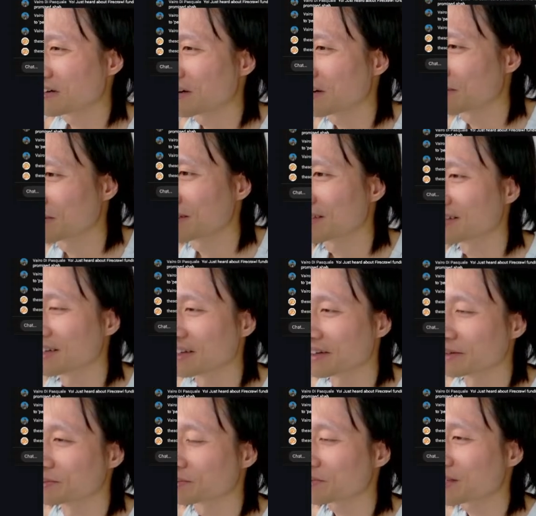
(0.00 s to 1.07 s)
up.
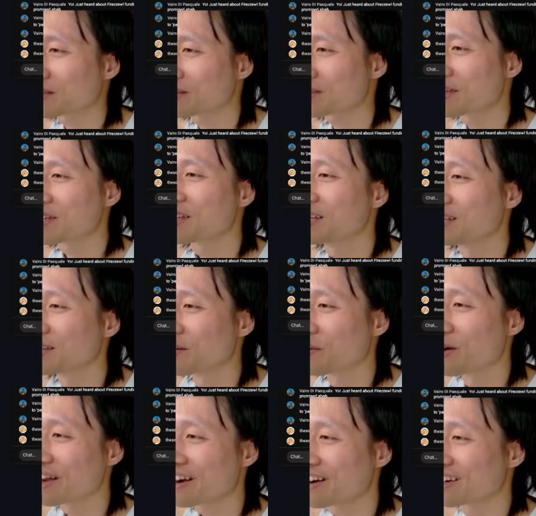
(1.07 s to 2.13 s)

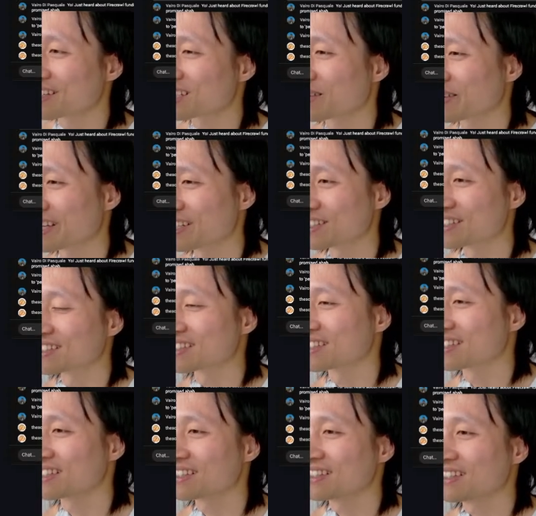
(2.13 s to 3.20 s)
What are sub-agents?
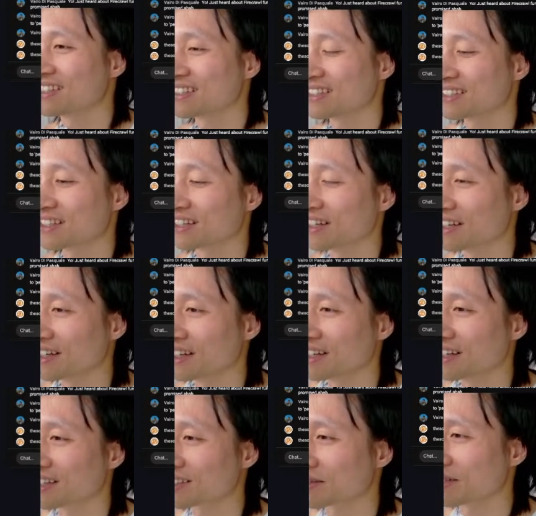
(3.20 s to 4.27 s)

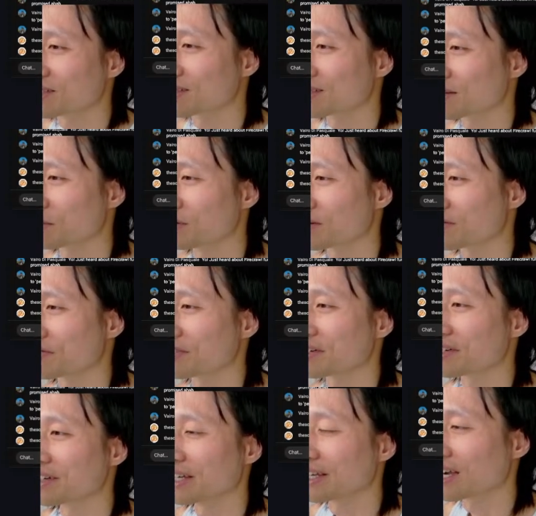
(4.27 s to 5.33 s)
Sub-agents are pre-configured AI